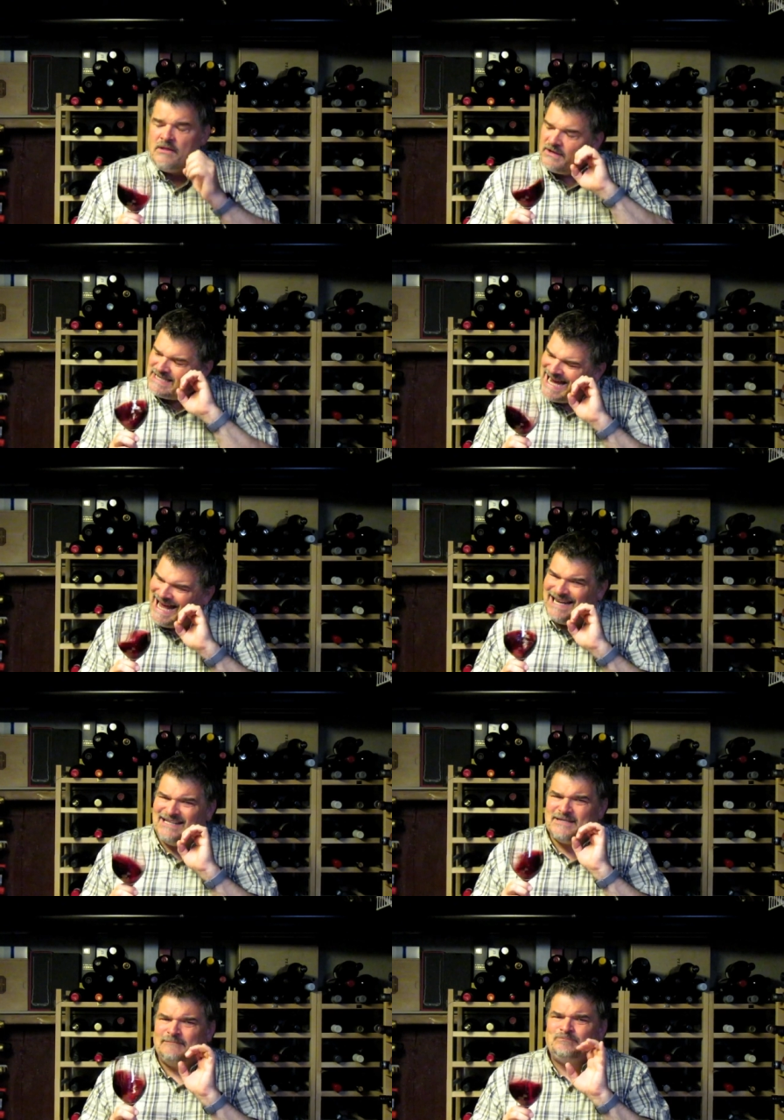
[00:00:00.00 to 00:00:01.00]
The
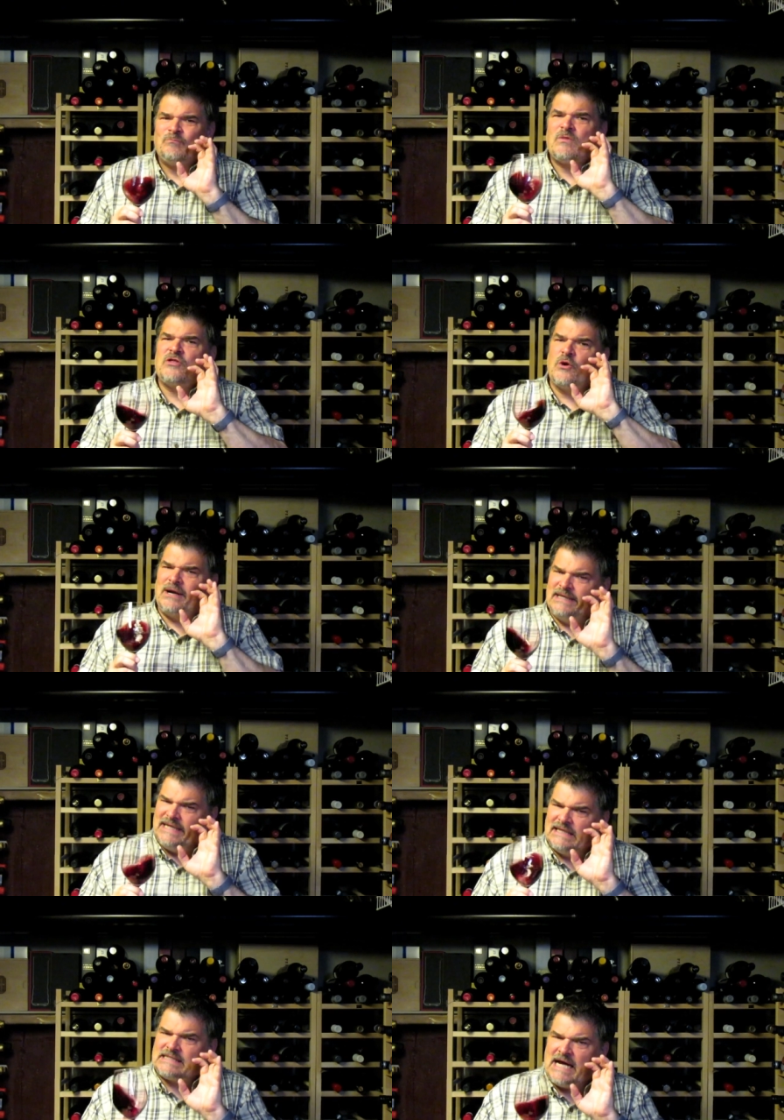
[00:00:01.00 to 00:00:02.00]
tannins, they're a
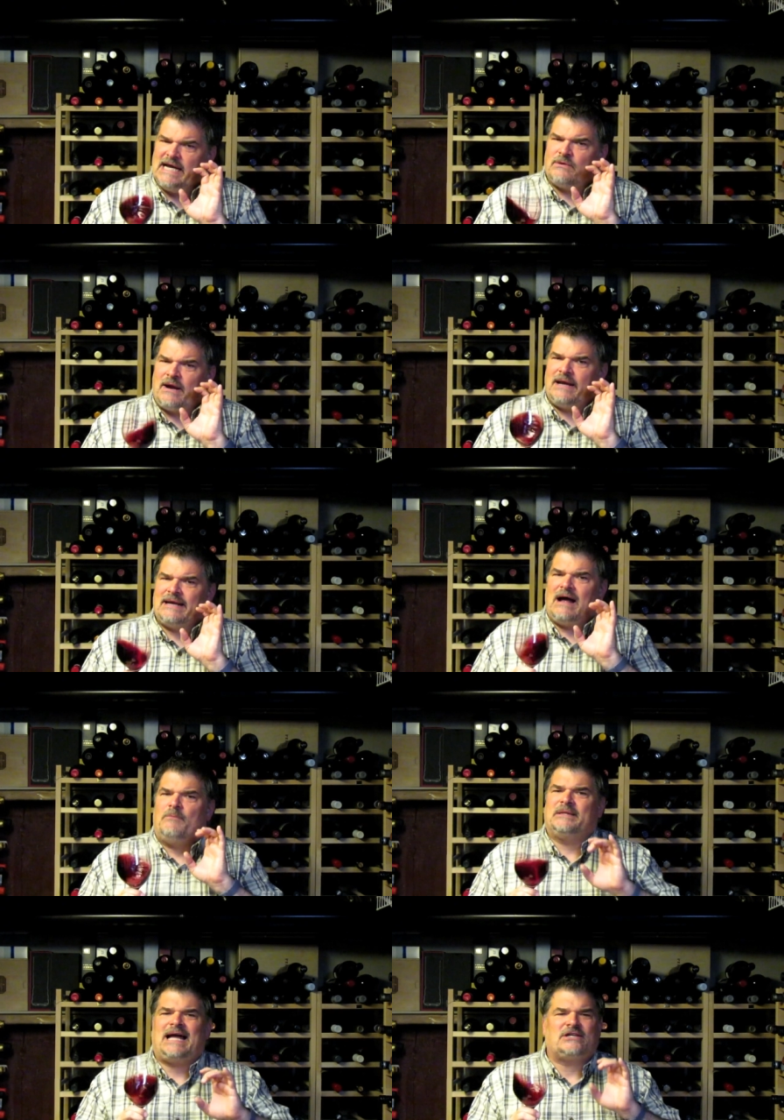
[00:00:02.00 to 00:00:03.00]
little tight right
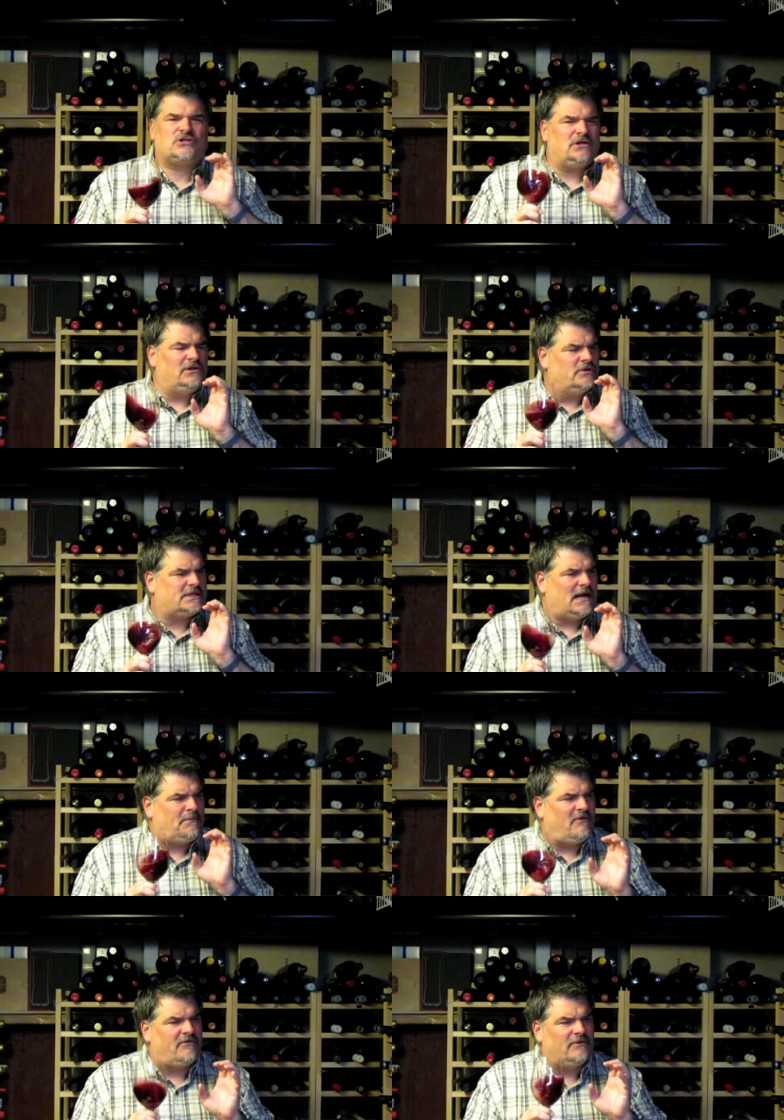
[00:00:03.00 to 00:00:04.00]
now, but that should loosen
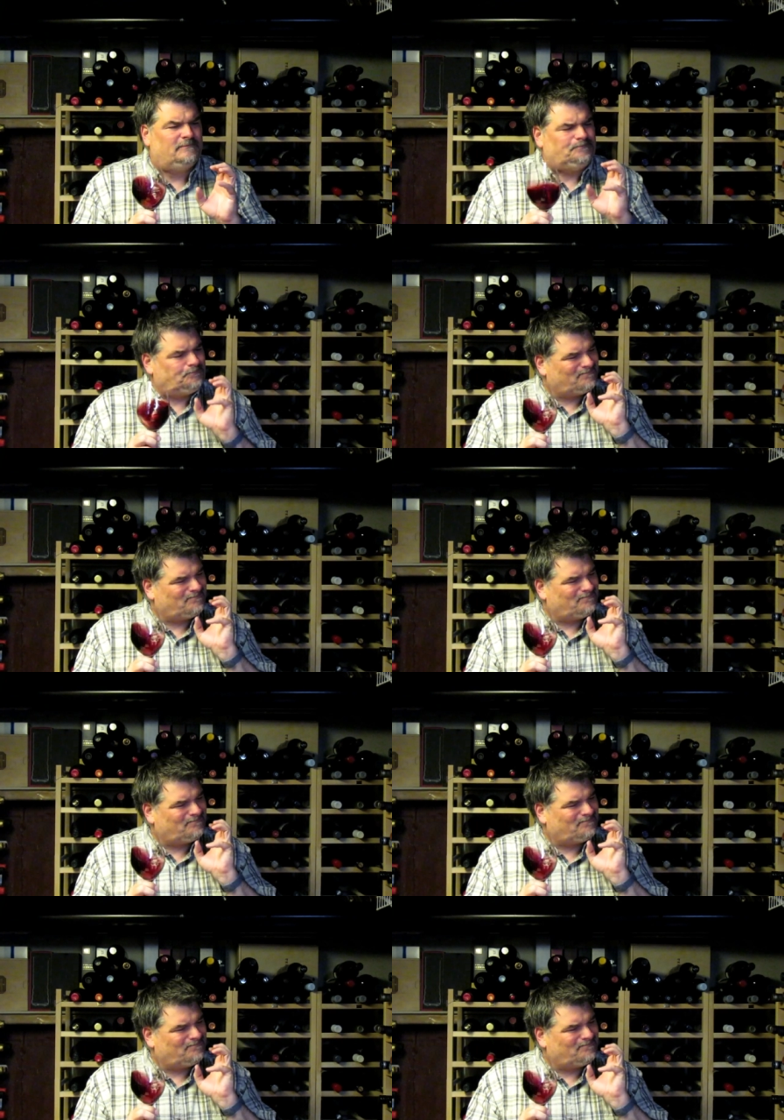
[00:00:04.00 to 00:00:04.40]
up over,